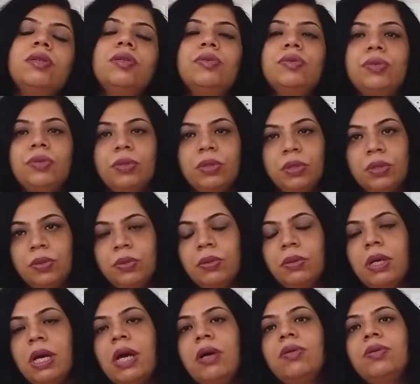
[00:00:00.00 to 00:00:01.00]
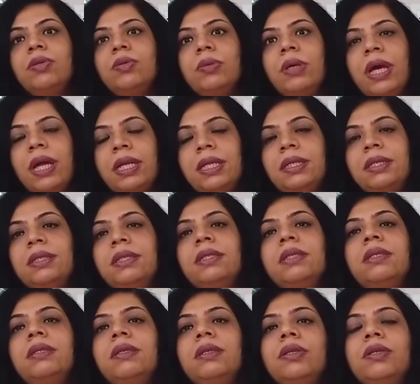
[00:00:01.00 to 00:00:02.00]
you don't know how to handle